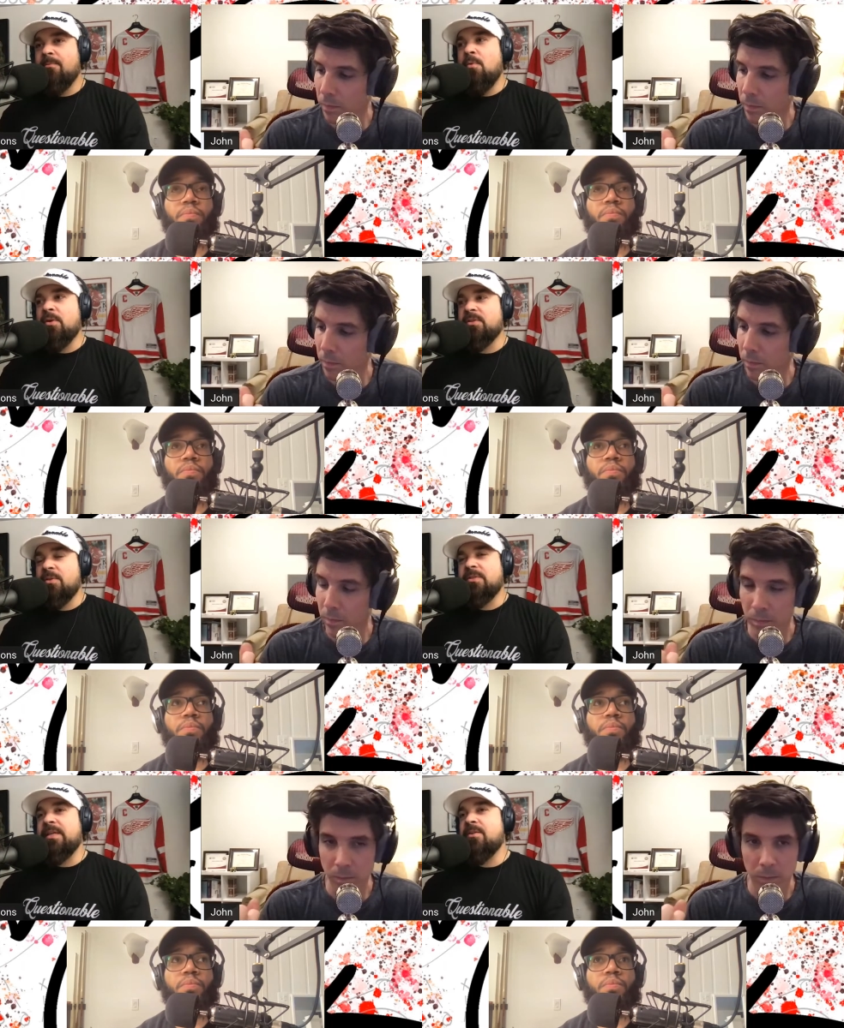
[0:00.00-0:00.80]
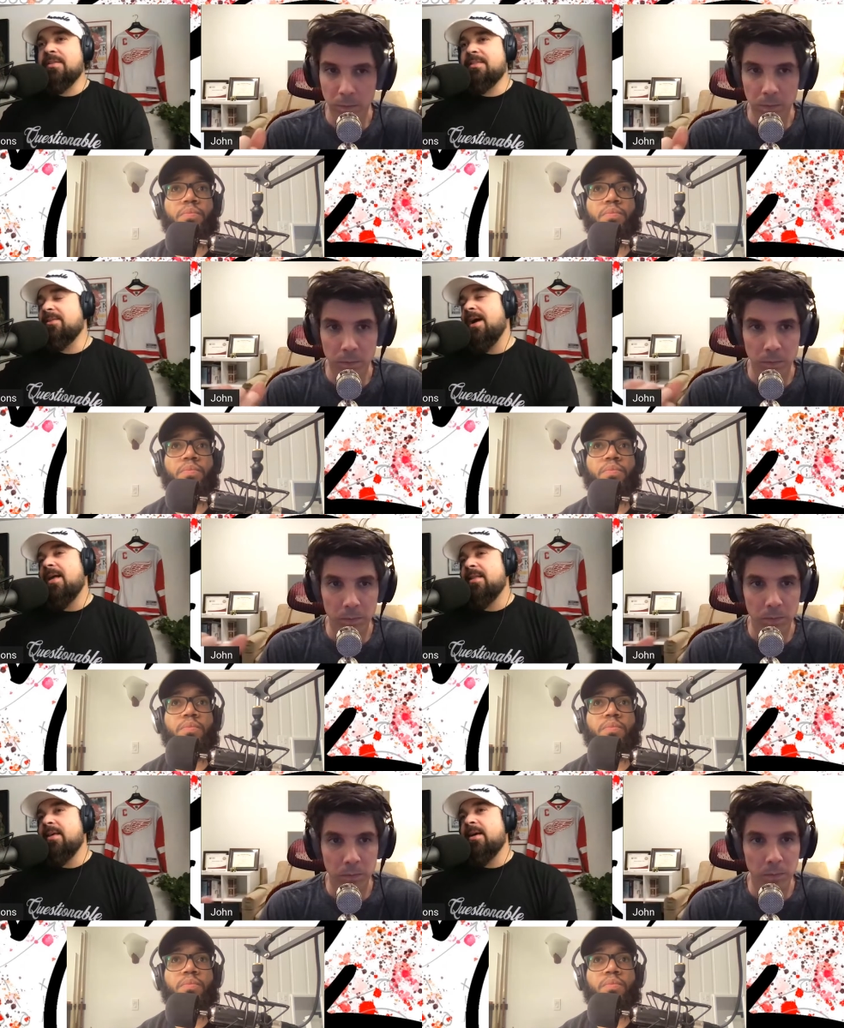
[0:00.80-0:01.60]
Speaker 1: more so skill cuz they're
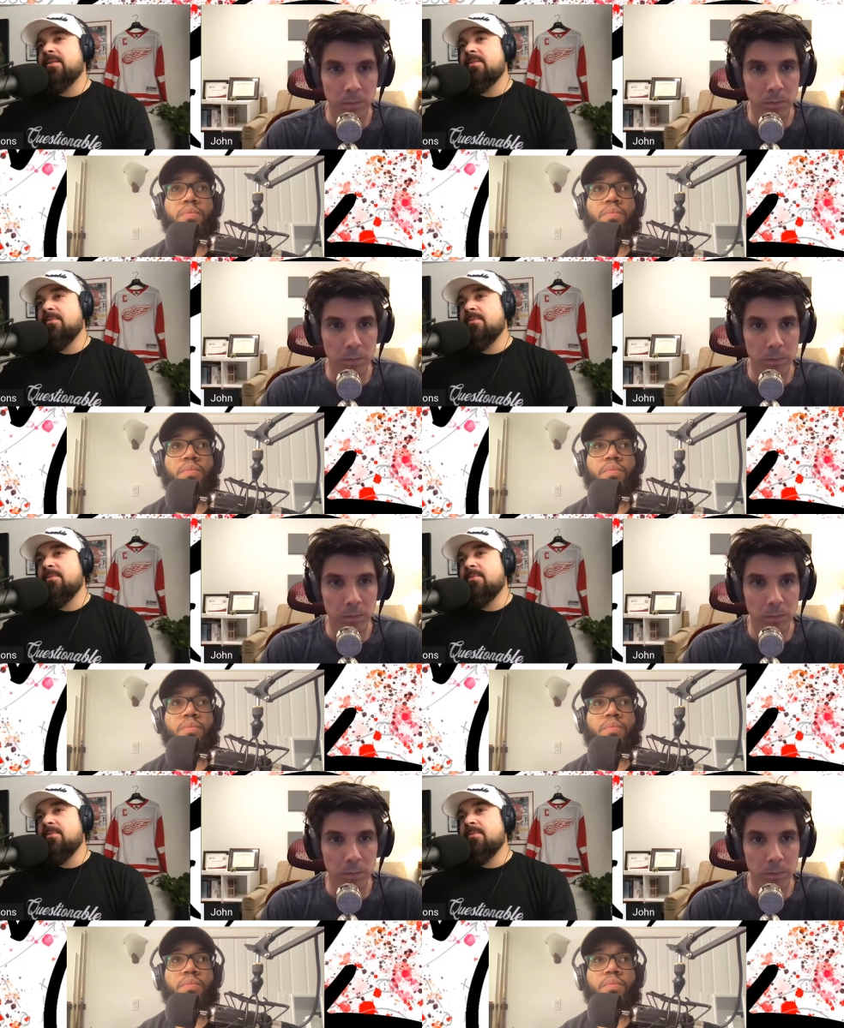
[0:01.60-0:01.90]
on the ice,